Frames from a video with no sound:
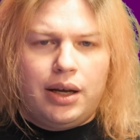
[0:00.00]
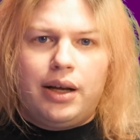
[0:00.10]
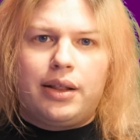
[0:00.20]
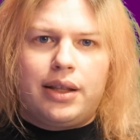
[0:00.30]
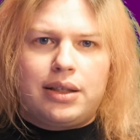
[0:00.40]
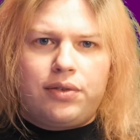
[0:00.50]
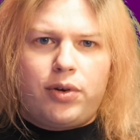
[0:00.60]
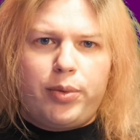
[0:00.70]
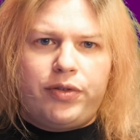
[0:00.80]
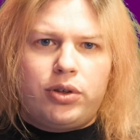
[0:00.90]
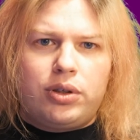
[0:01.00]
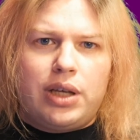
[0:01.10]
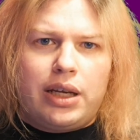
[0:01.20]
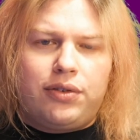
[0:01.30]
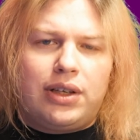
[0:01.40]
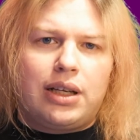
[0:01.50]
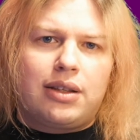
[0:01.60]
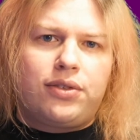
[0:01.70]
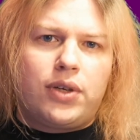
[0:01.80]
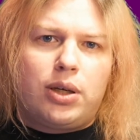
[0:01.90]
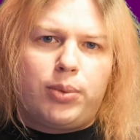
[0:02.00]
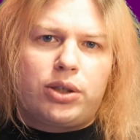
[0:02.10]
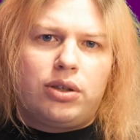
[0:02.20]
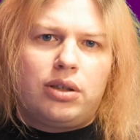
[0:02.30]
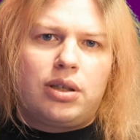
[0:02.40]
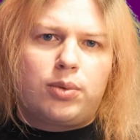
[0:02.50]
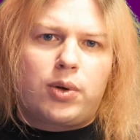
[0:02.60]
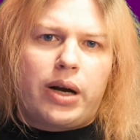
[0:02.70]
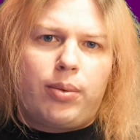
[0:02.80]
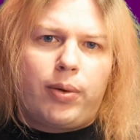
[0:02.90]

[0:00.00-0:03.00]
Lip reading: That's it for me for today. If you like this video, make sure to subscribe.